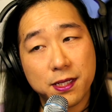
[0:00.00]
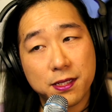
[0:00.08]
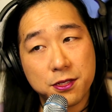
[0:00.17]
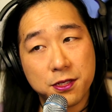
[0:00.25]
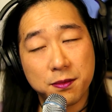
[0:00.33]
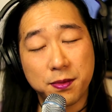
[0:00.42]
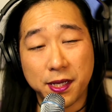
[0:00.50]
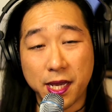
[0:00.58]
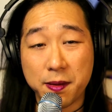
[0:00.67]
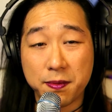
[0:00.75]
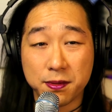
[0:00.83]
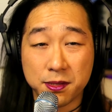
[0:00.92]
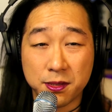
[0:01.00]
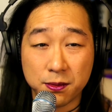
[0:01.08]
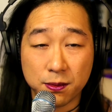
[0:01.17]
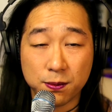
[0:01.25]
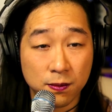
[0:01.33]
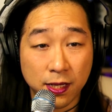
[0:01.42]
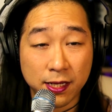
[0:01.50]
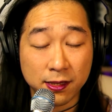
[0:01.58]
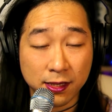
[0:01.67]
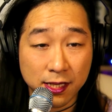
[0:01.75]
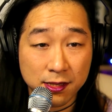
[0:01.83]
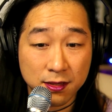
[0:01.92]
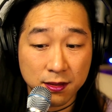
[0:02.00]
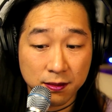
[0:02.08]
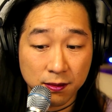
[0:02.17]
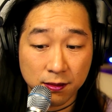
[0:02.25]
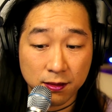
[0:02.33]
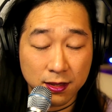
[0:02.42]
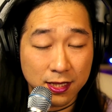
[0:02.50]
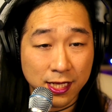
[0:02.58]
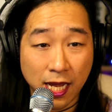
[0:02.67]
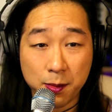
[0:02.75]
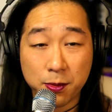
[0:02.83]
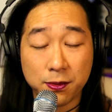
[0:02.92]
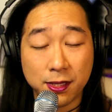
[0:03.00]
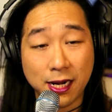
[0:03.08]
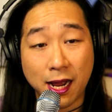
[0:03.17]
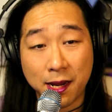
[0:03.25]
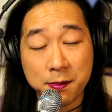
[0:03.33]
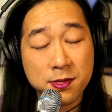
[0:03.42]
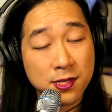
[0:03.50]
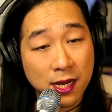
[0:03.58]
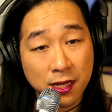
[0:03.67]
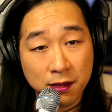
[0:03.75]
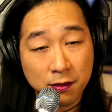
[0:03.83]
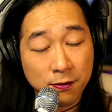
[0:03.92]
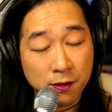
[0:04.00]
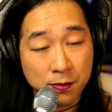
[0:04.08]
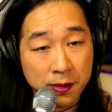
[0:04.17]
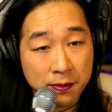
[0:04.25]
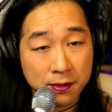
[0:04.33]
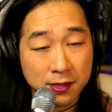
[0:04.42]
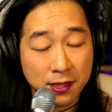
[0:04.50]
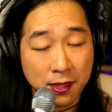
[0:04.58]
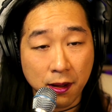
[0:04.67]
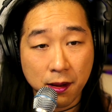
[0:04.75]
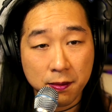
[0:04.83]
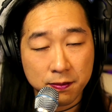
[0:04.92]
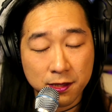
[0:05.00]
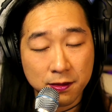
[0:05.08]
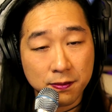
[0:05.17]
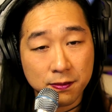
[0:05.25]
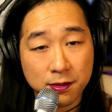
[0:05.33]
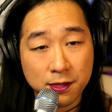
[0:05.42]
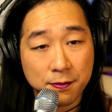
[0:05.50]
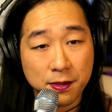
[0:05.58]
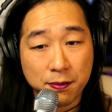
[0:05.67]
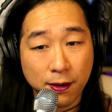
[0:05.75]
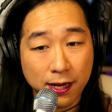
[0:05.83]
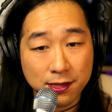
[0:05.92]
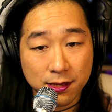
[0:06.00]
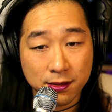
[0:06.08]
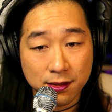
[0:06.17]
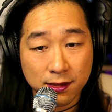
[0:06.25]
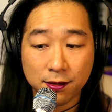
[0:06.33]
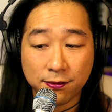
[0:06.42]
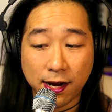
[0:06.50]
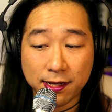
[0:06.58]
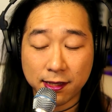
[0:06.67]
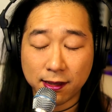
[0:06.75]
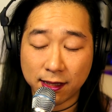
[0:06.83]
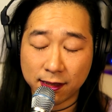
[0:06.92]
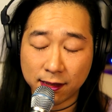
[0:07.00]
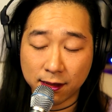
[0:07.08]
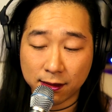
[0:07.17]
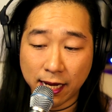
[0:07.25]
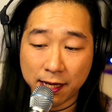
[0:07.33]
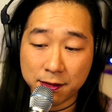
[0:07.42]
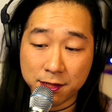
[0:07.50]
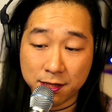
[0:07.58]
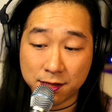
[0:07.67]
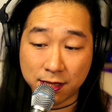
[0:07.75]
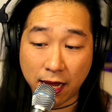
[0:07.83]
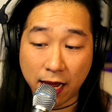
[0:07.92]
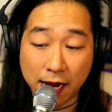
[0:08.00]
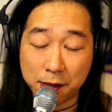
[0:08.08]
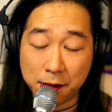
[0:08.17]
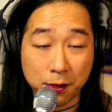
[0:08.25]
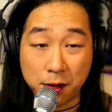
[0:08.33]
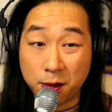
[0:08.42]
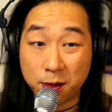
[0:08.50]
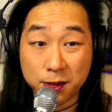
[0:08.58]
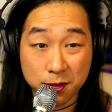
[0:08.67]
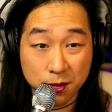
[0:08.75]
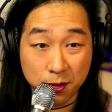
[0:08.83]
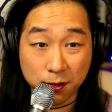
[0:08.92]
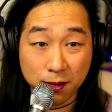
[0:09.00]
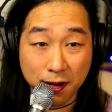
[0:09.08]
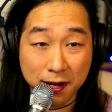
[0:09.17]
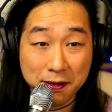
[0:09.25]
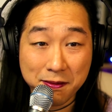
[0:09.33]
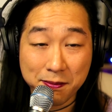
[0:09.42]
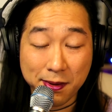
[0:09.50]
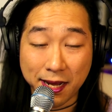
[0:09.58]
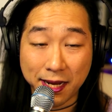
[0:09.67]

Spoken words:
to be able to, at least the table that I'm setting for people to come to be present, find the language to say, I don't know your story, but I